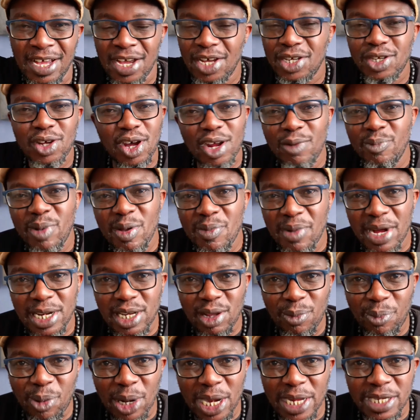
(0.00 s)
Don't be
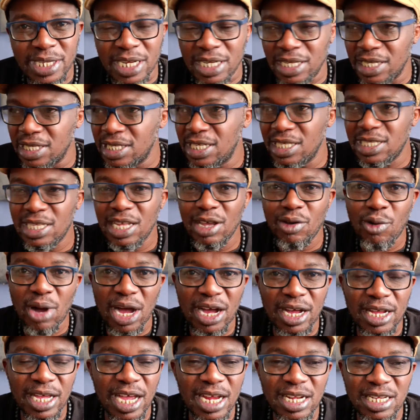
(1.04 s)
manipulated. This they
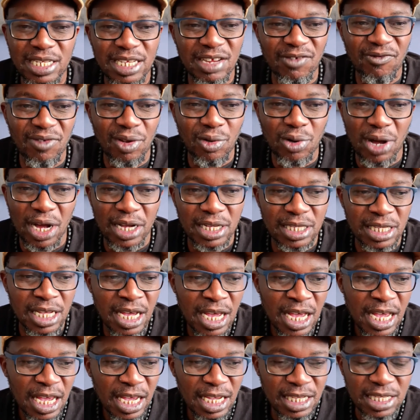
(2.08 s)
work. NTV Works
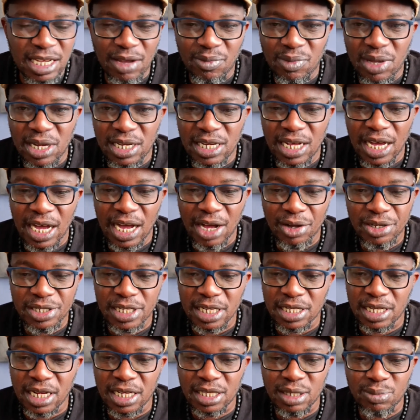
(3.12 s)
is a media house
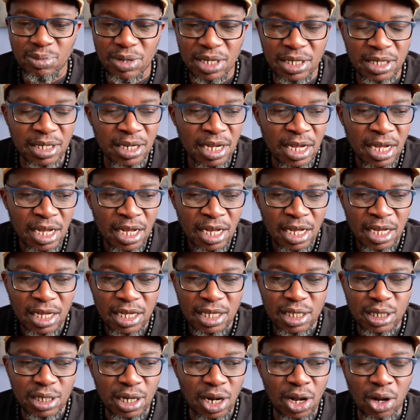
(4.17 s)
that
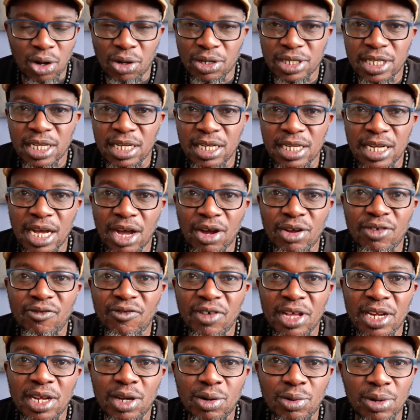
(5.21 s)
is closing down
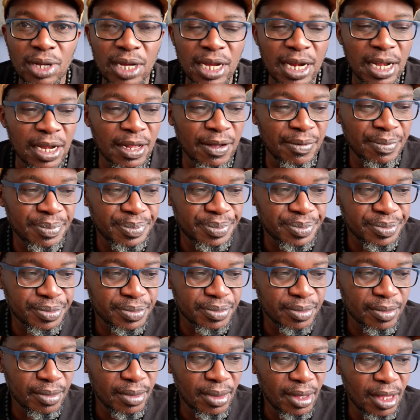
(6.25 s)
very quickly.
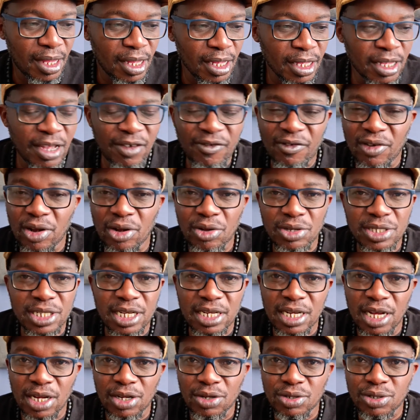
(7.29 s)
They've closed
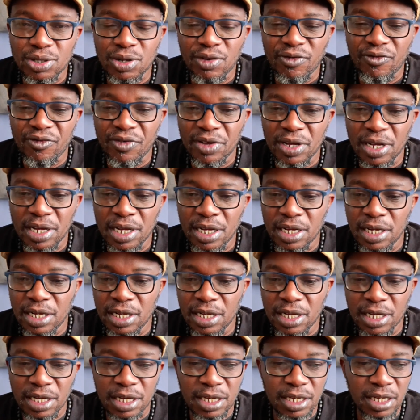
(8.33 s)
on a lot of
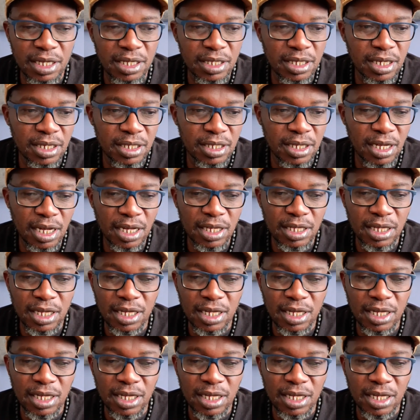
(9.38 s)
their